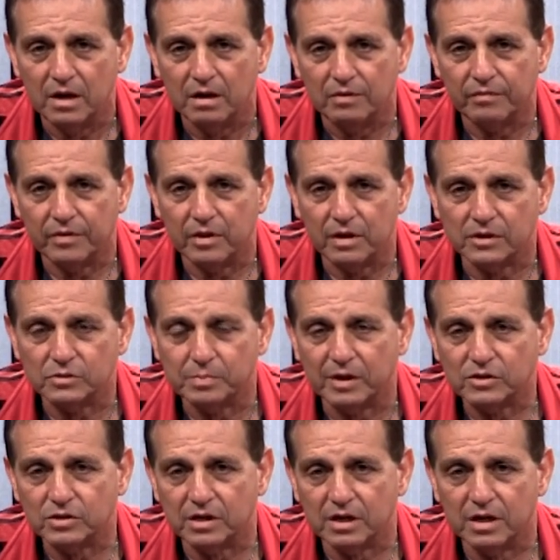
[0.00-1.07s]

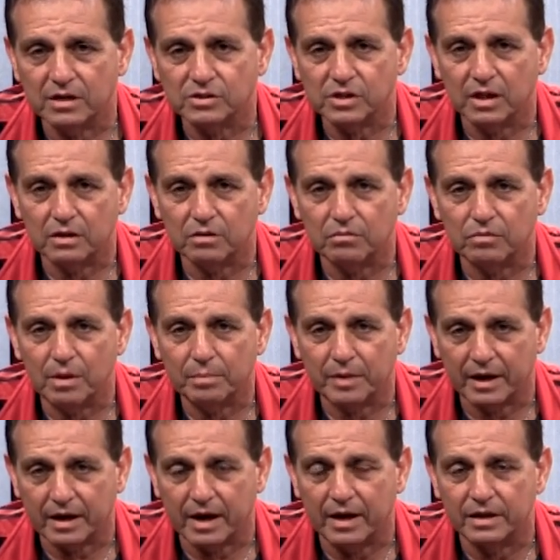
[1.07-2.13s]
especially kids that grew up
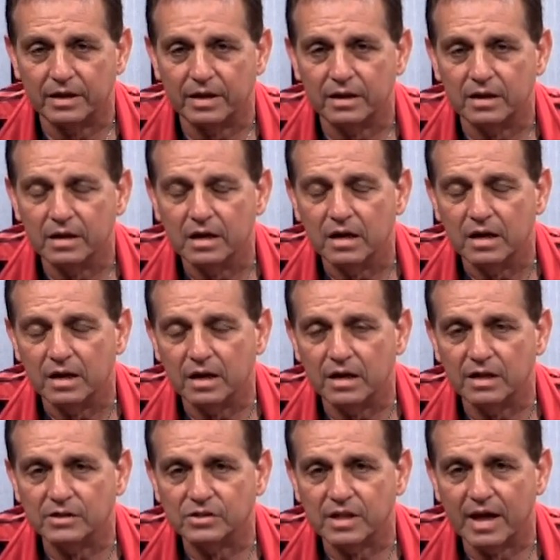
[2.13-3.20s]
like I did,
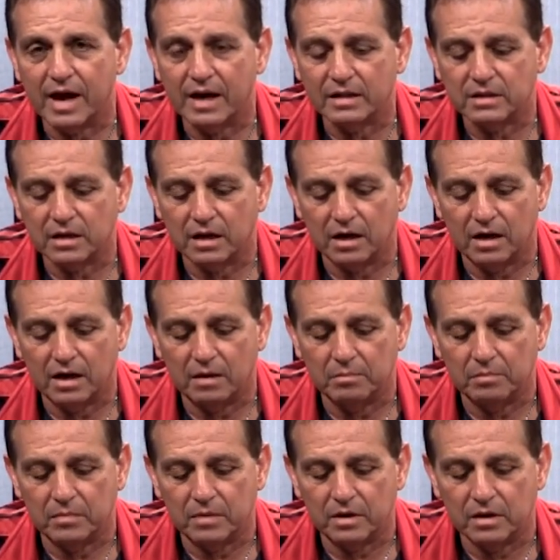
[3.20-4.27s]
is that
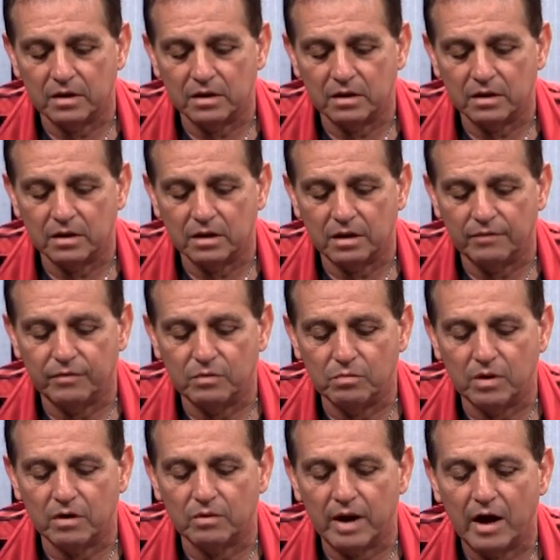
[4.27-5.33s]
if you
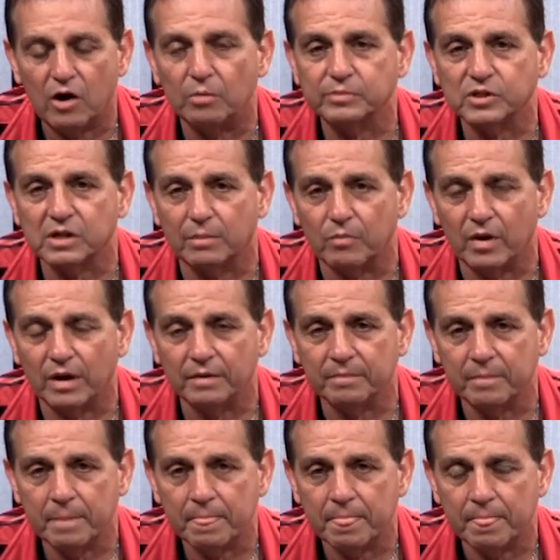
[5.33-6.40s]
want to help someone,
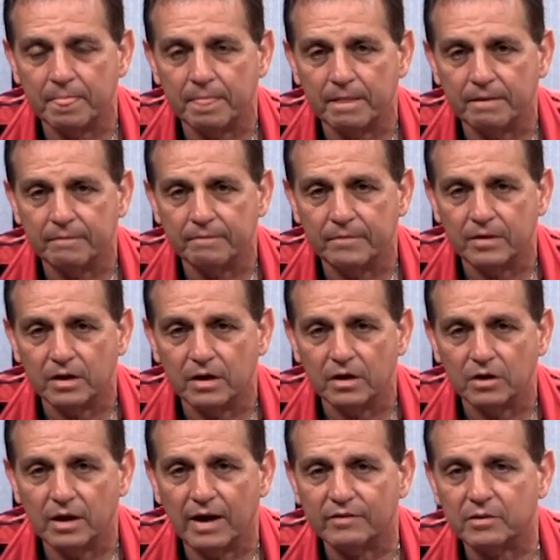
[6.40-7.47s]

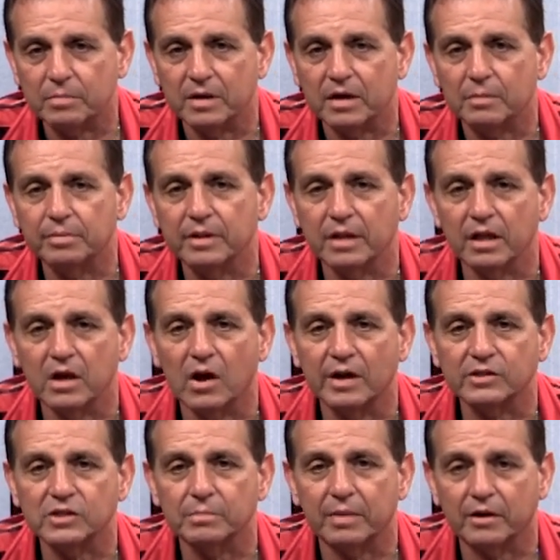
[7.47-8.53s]
you have to be completely
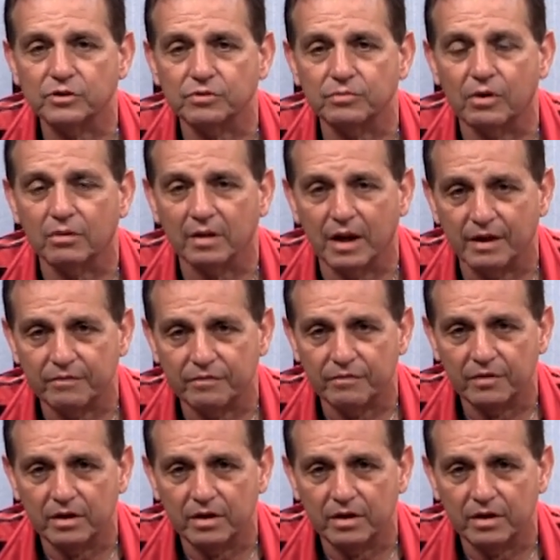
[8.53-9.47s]
honest about your own life.